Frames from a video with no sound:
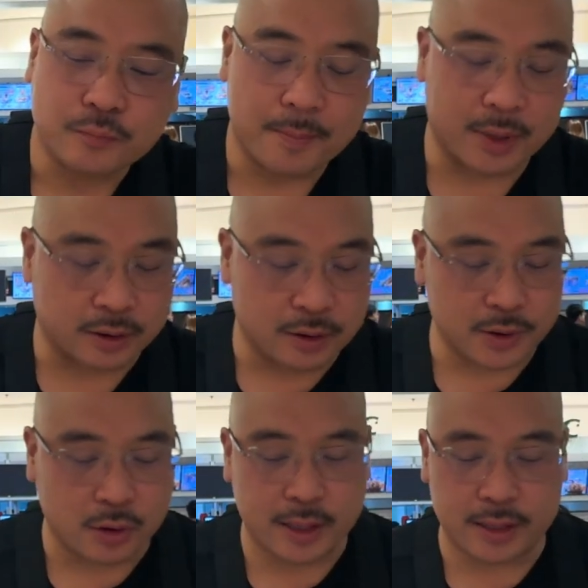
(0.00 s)
But let me
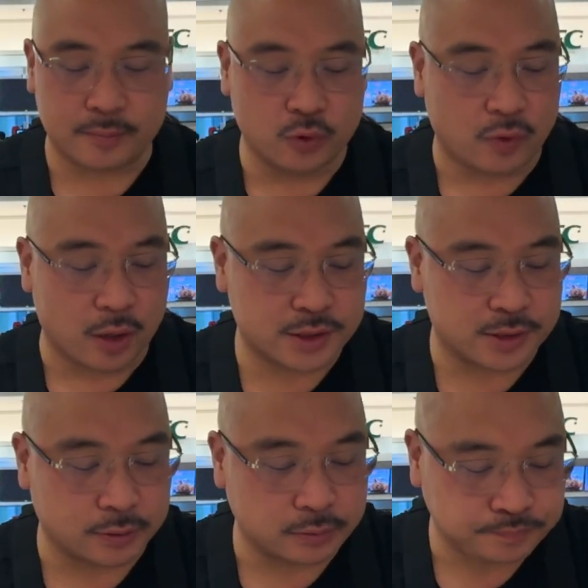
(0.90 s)
go ahead and move on to
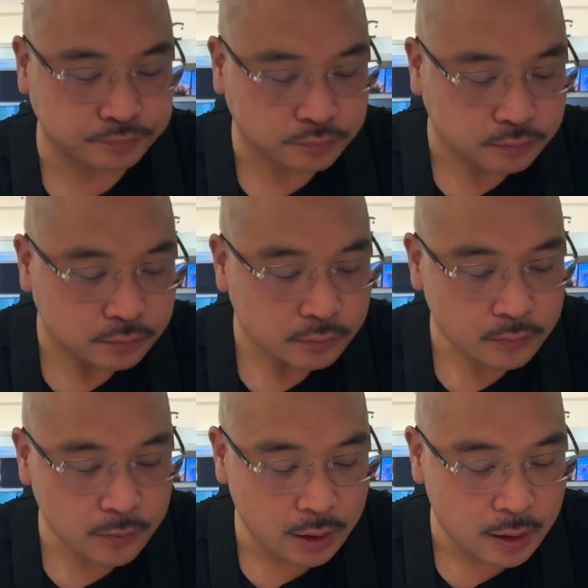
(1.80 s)

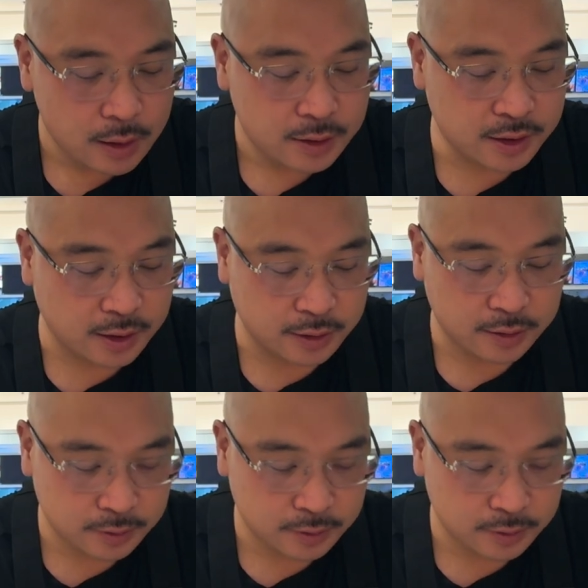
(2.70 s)
the